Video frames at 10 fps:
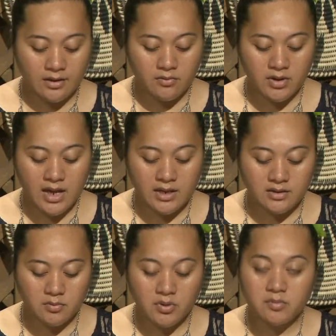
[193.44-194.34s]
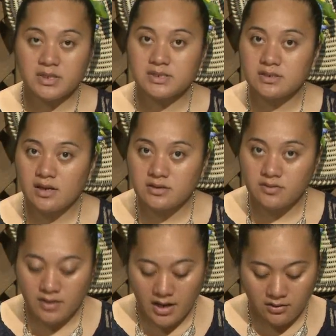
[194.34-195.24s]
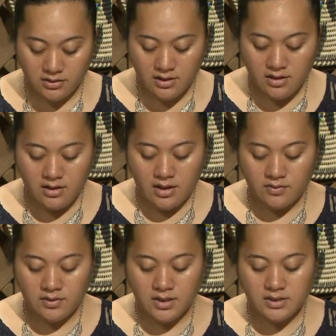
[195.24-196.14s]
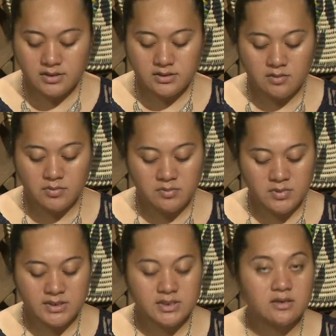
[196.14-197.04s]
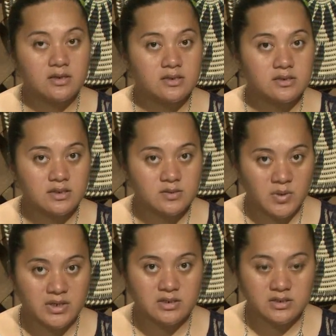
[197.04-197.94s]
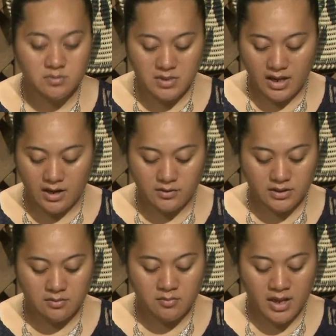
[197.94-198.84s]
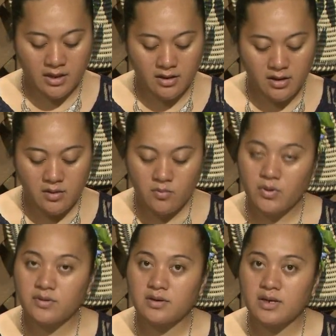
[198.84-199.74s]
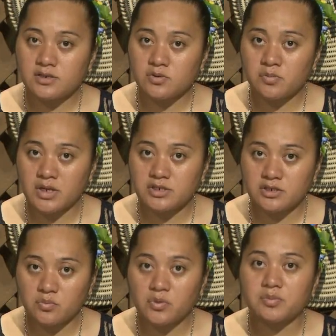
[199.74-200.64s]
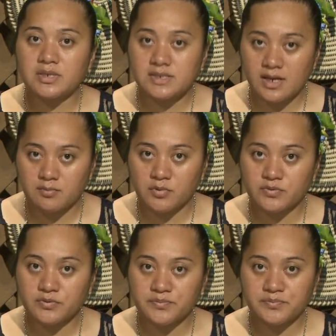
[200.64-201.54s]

regarding the Premier's state of health, and the next Assembly meeting is expected to be held in May, where the national budget will be tabled.